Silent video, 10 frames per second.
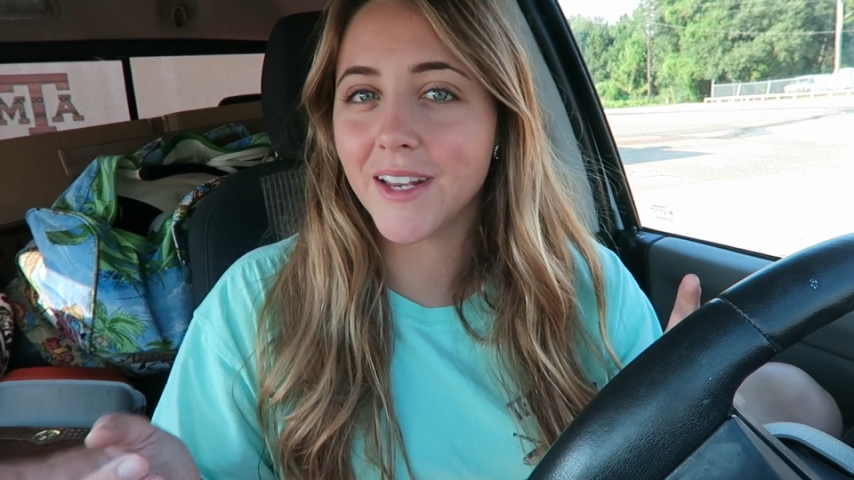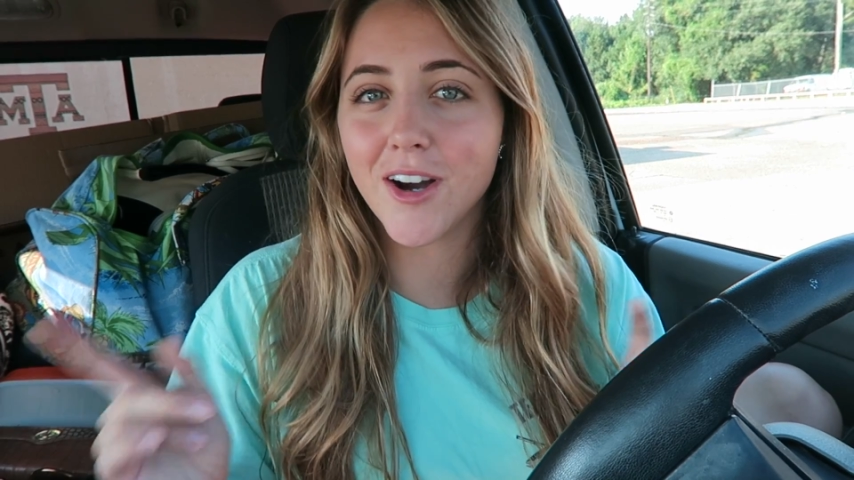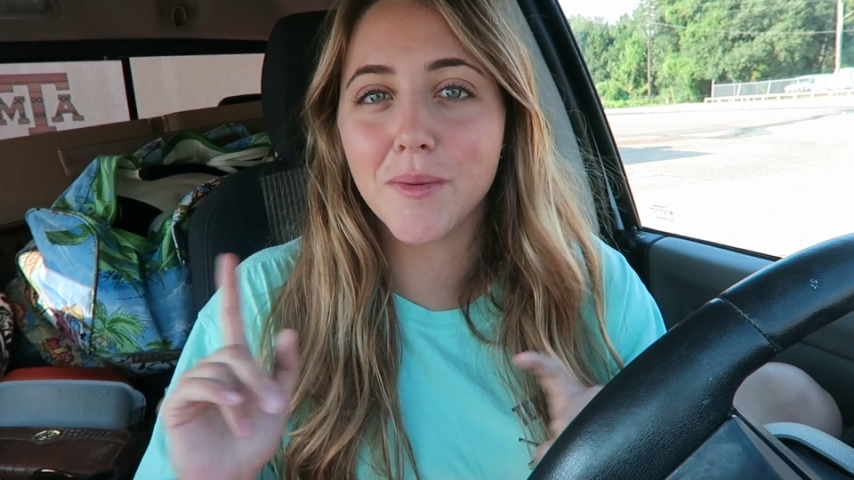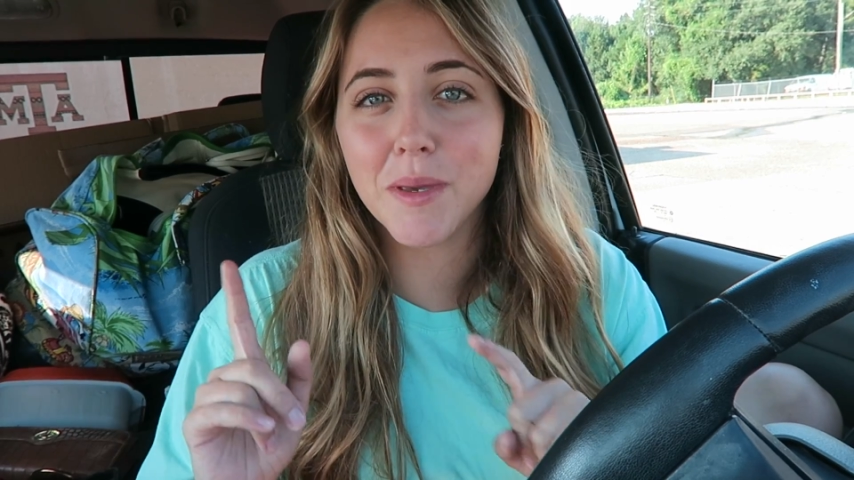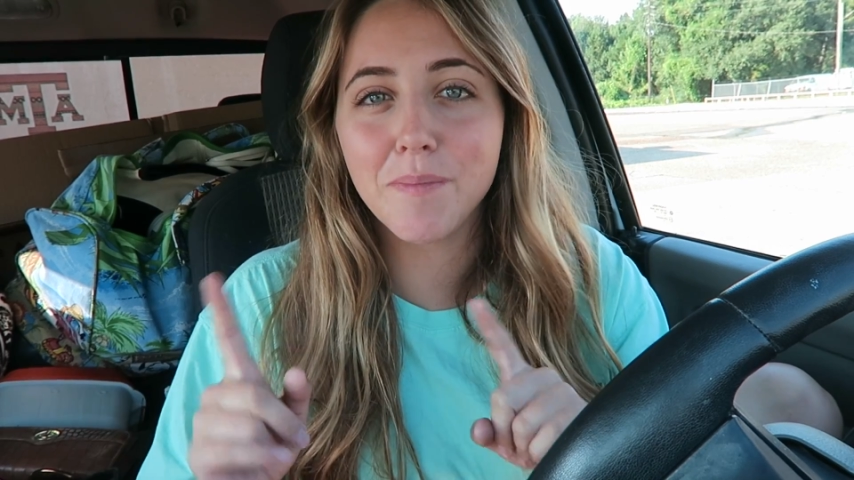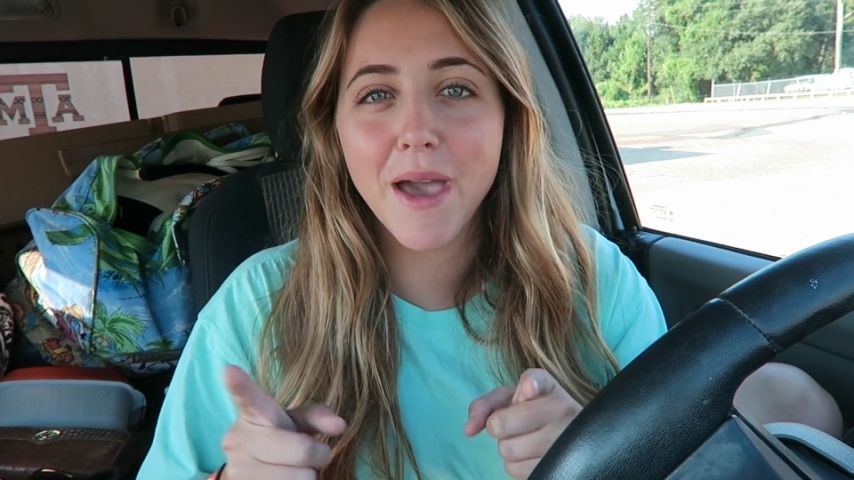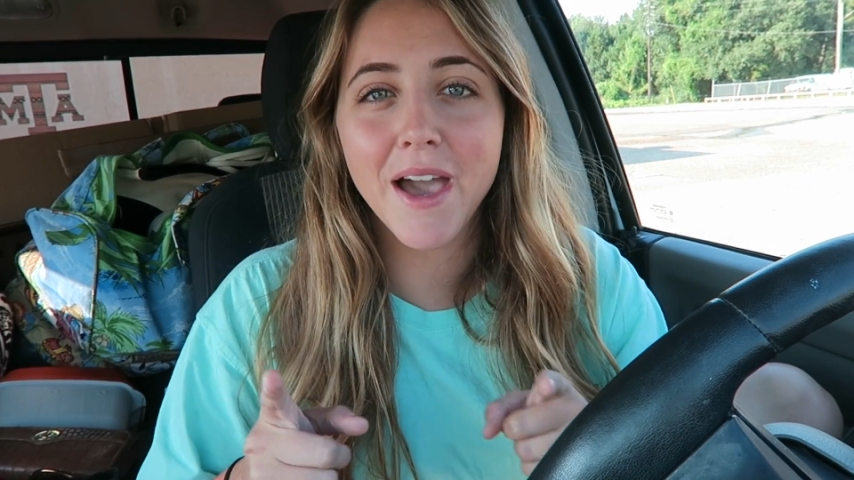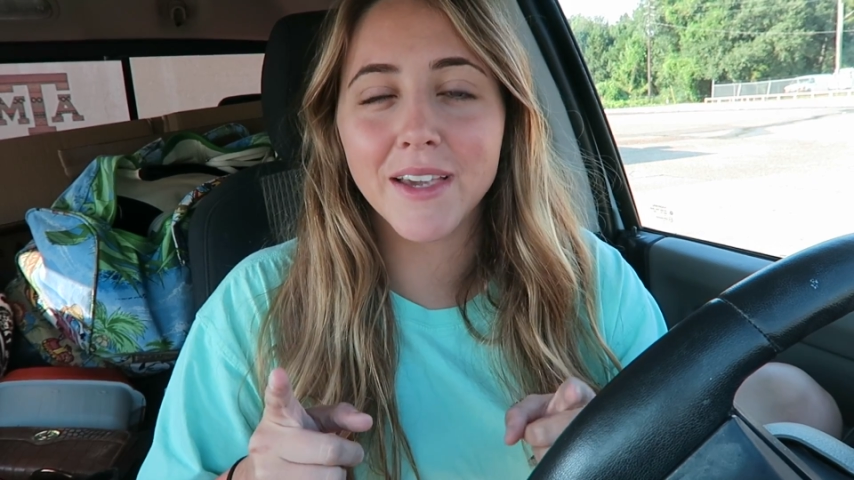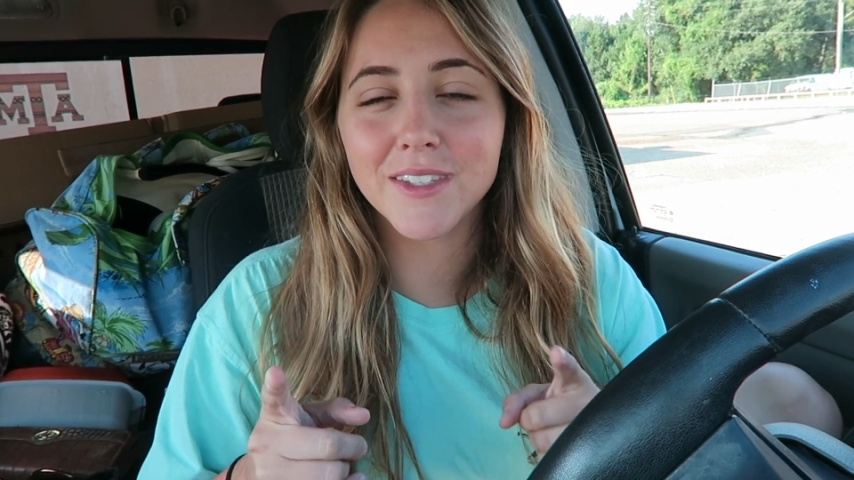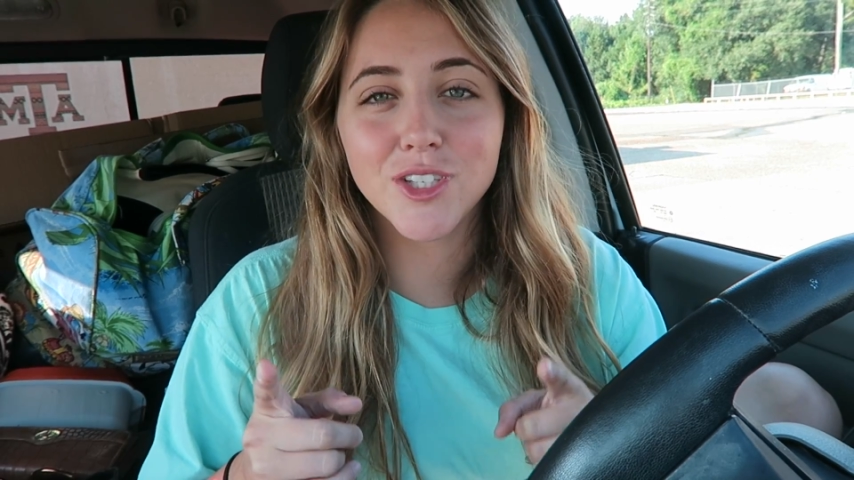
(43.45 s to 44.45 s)
and I'll be
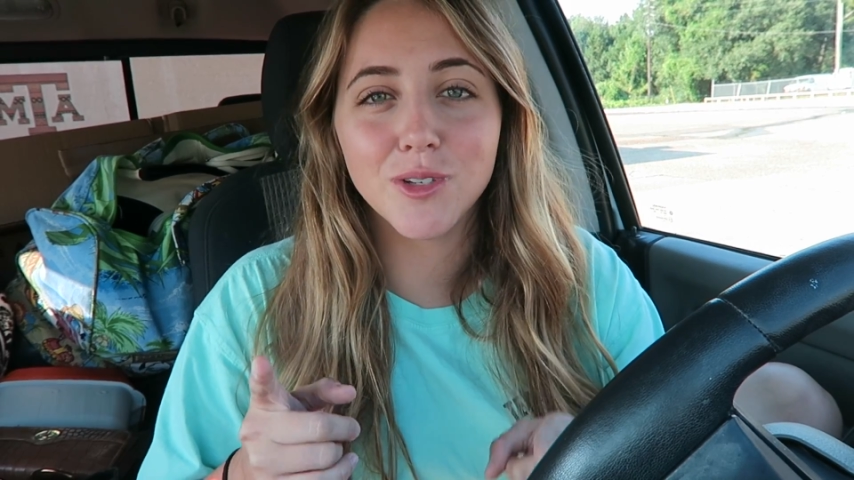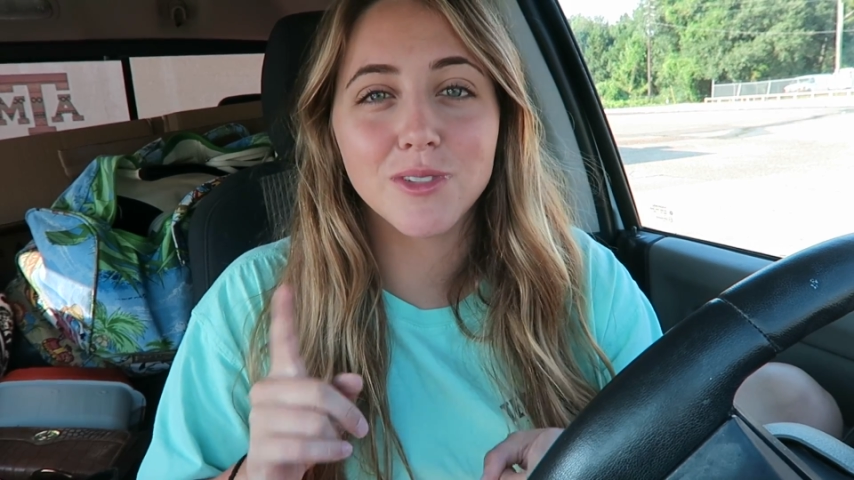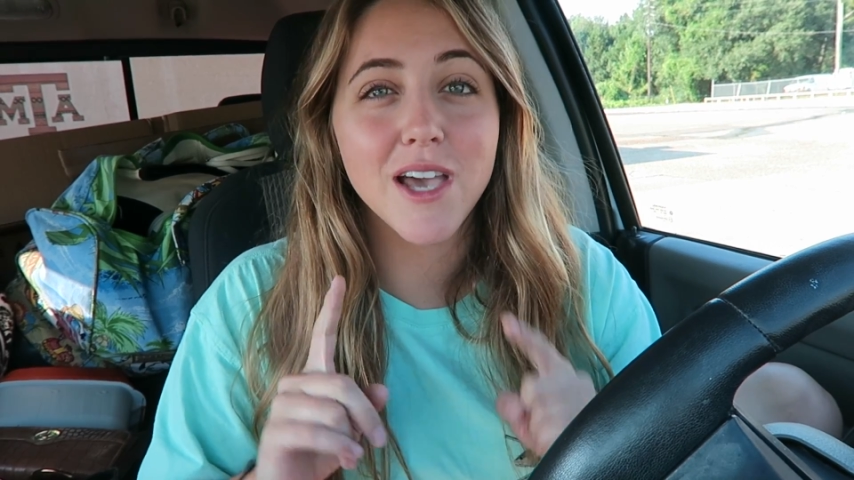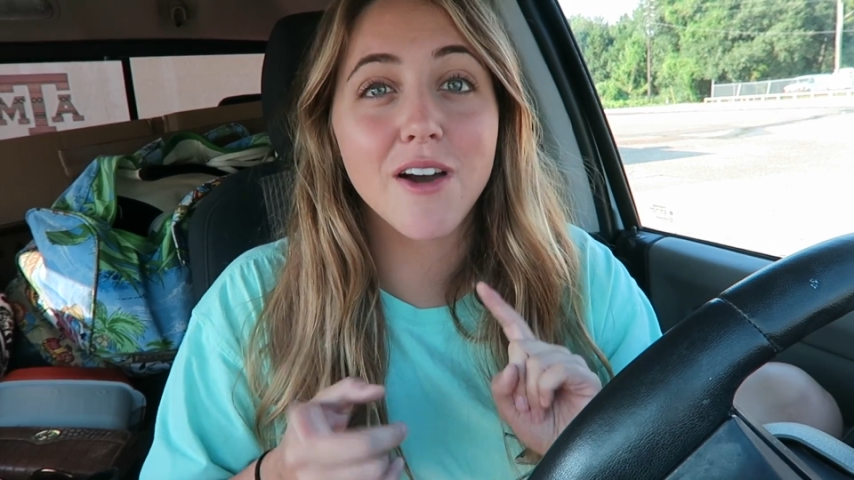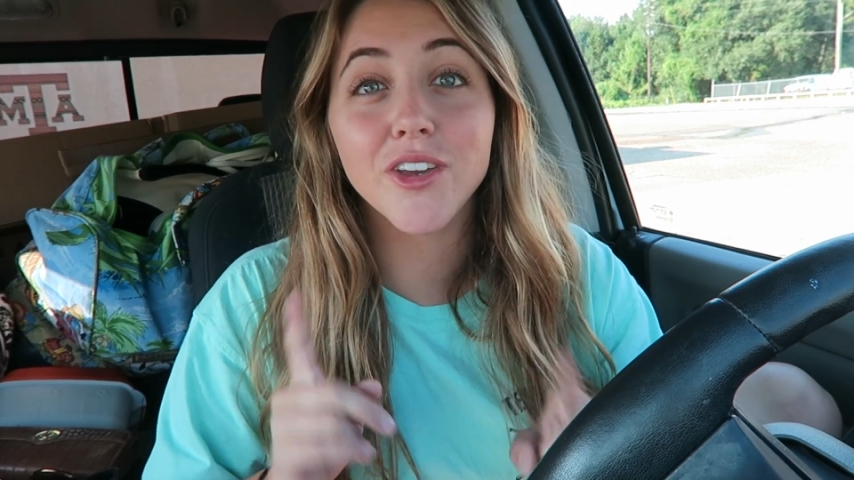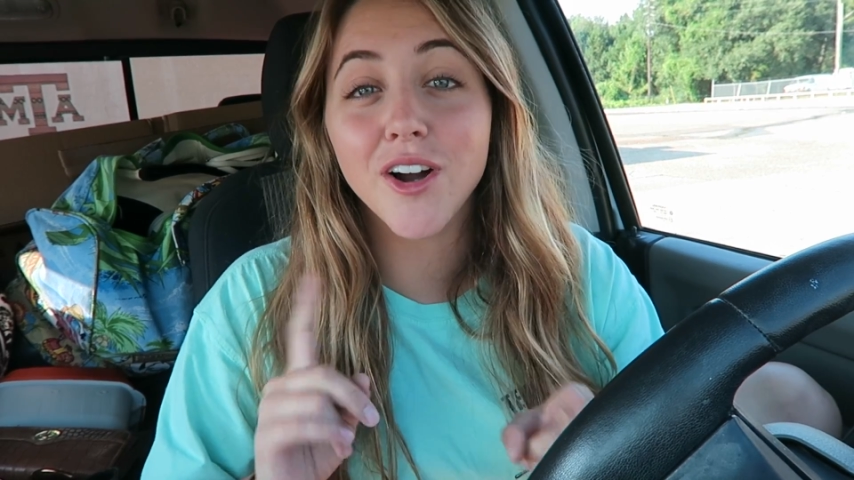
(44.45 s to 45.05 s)
back to tell